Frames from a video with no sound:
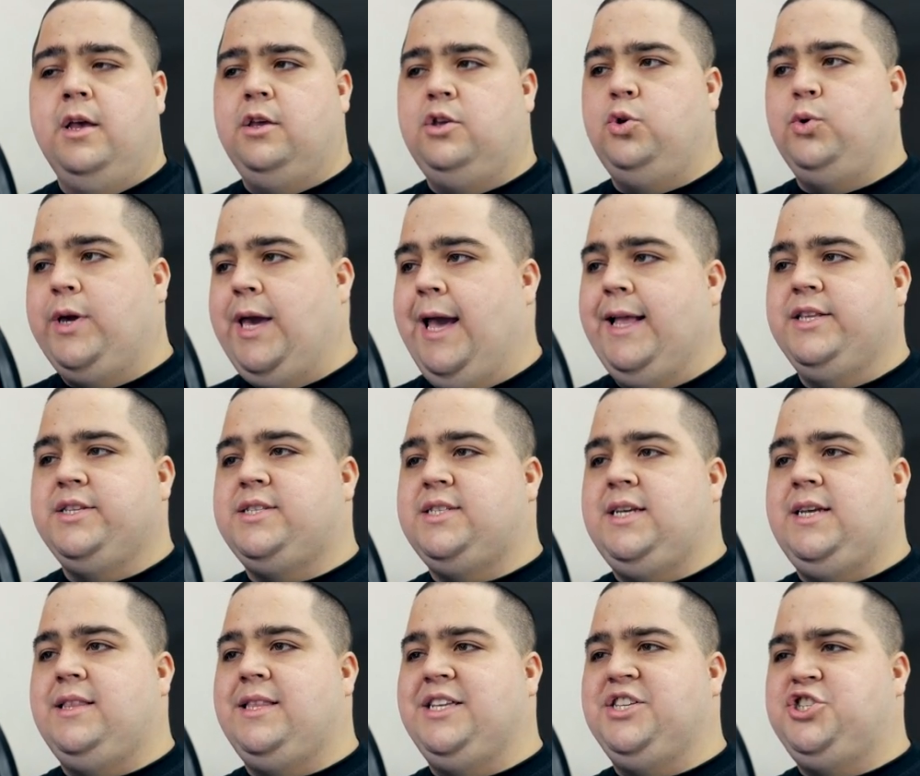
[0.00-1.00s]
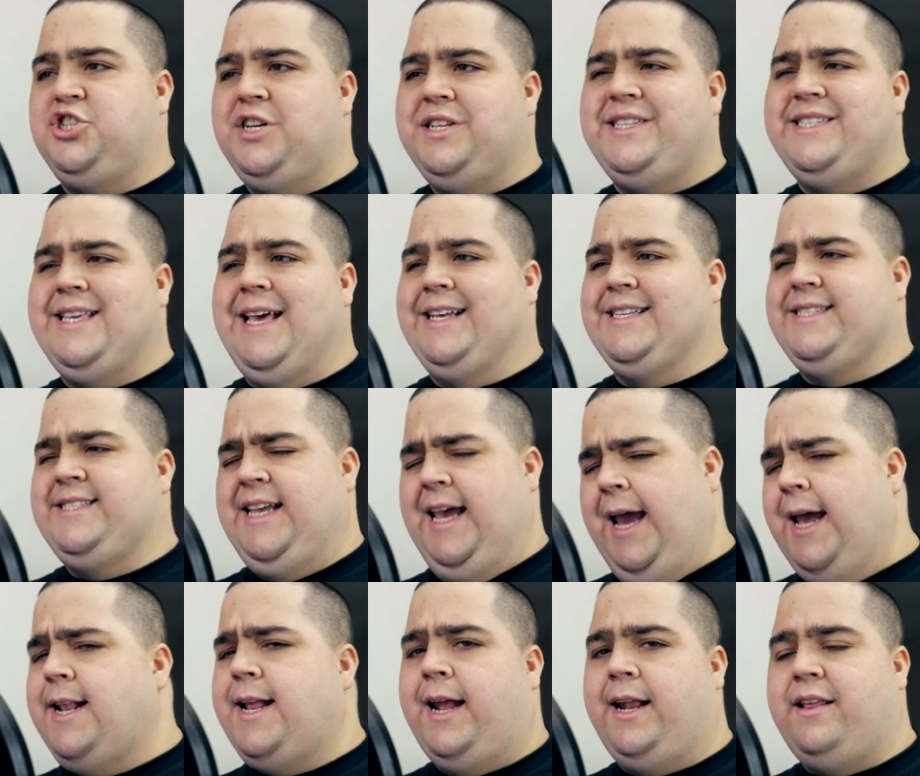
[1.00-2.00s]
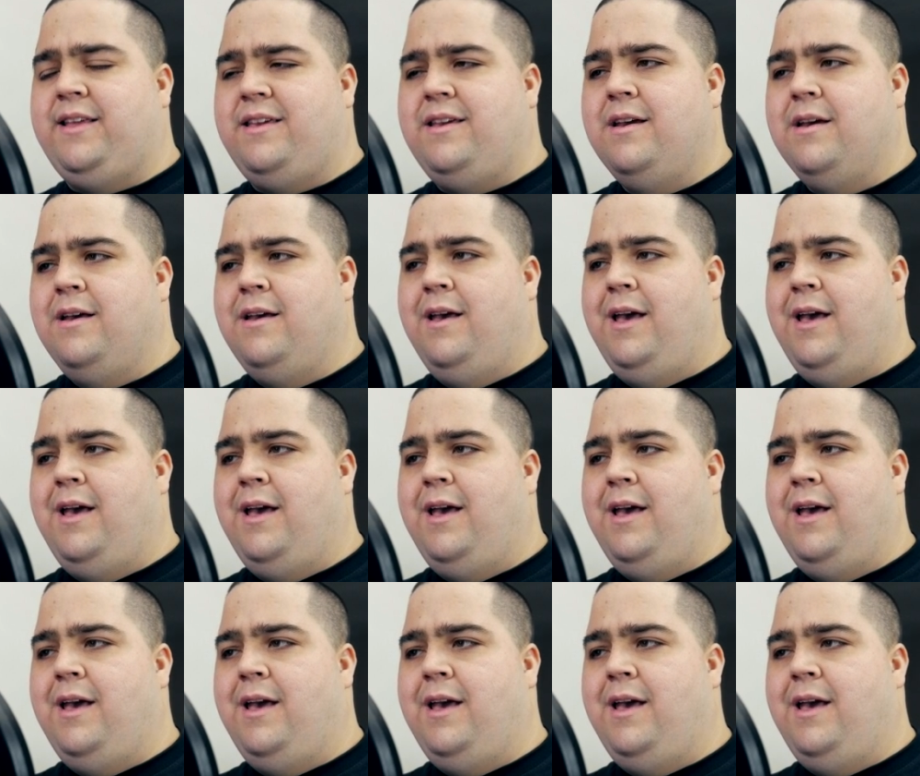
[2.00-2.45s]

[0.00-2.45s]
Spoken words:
you can see the GTX 1080